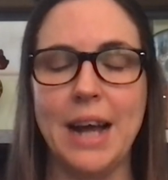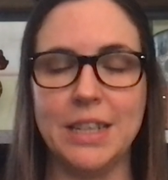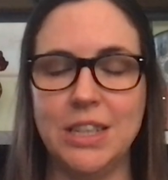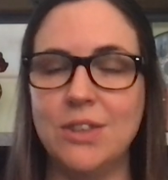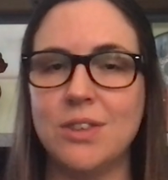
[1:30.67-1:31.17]

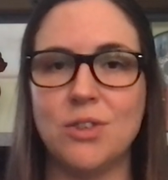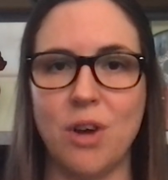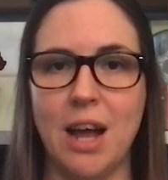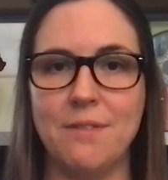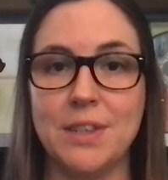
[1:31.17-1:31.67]
and used to
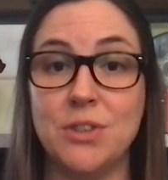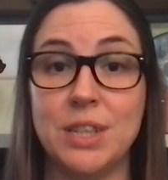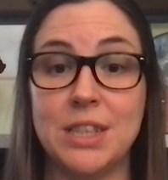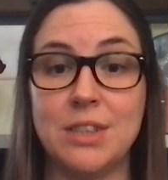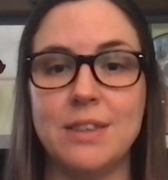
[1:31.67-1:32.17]
drive a
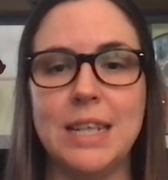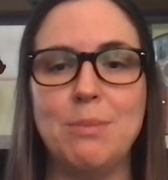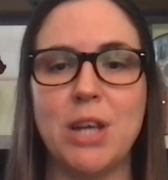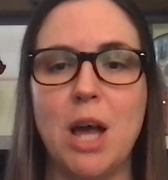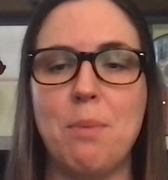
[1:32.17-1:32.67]
traditional
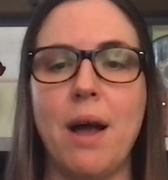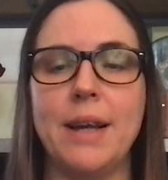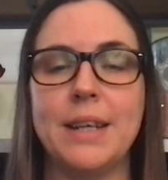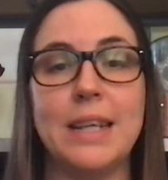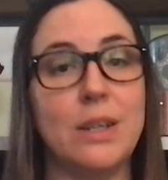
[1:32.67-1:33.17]
steam turbine